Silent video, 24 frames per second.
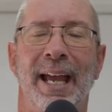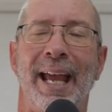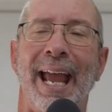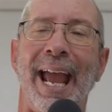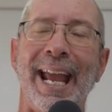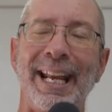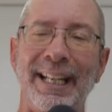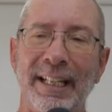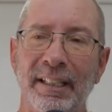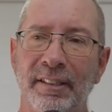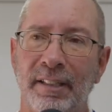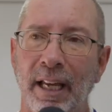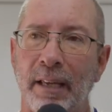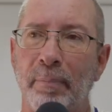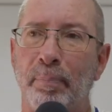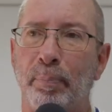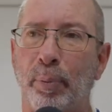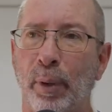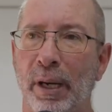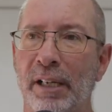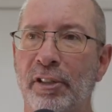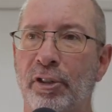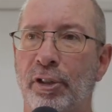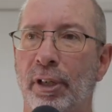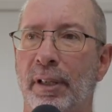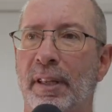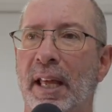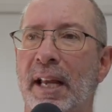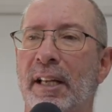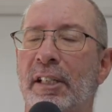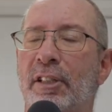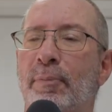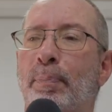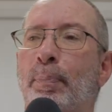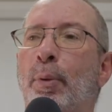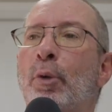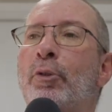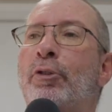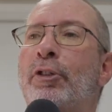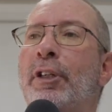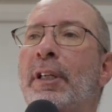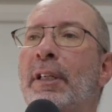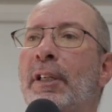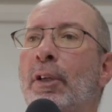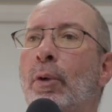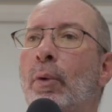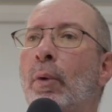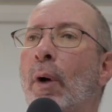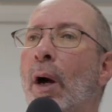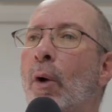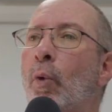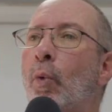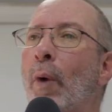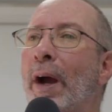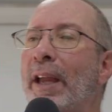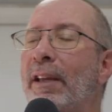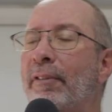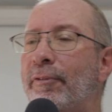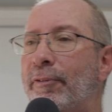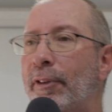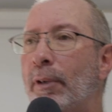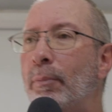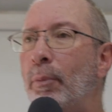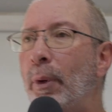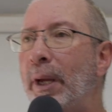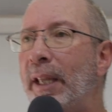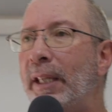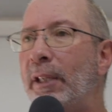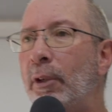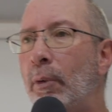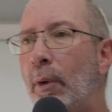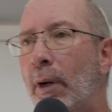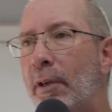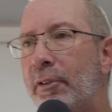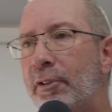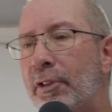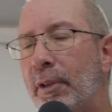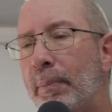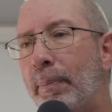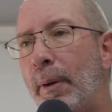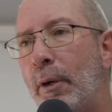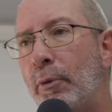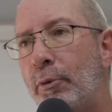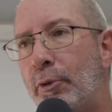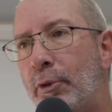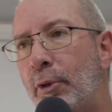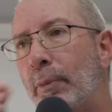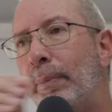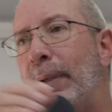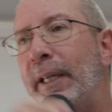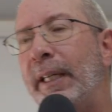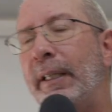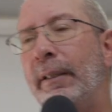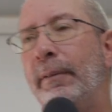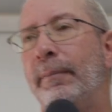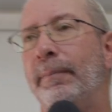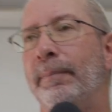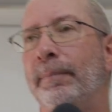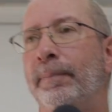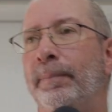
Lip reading: it is a pressure that is pushing you away from where you are supposed to be.